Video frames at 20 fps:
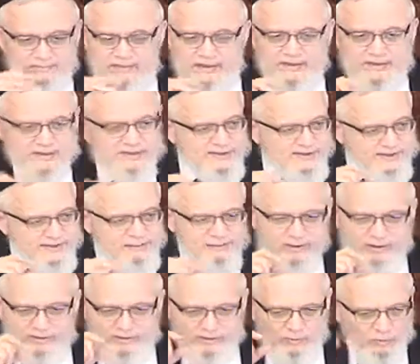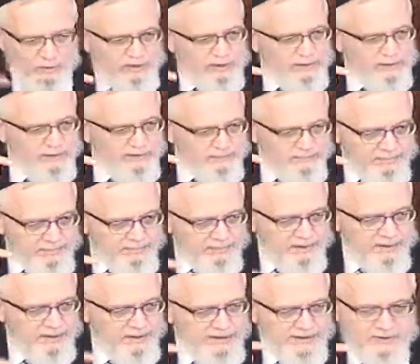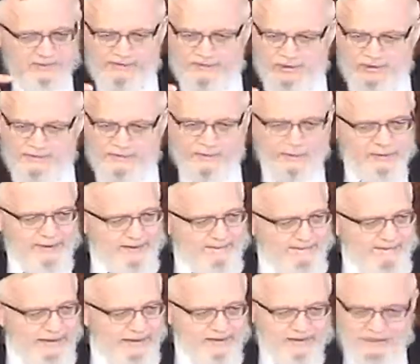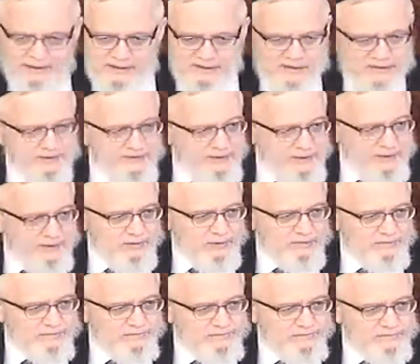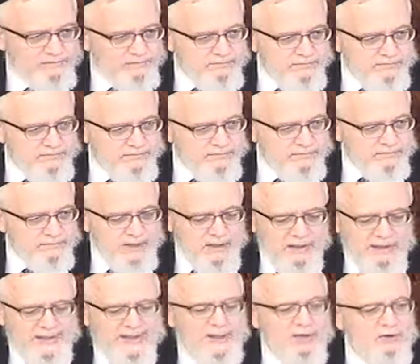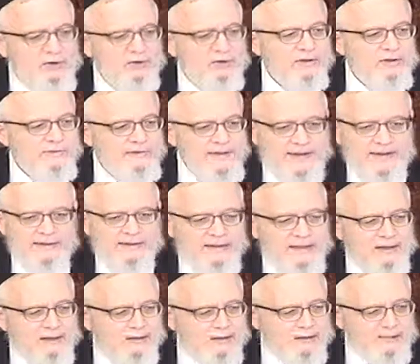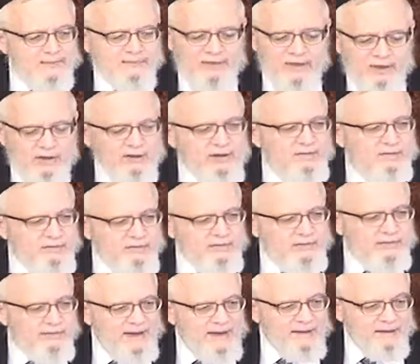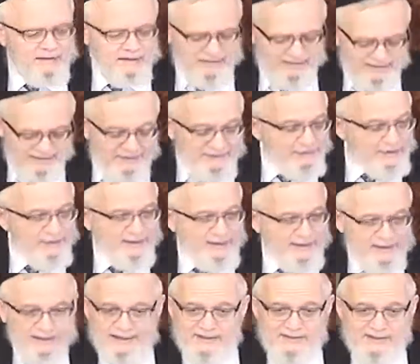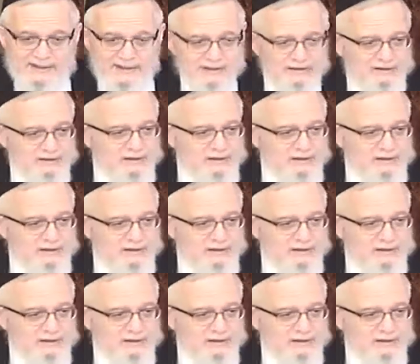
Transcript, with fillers: This is similar to one of the explanations of the Ramban and the Sefarno. He couldn't have dealt beyond the fifth Makkah differently than he's saying.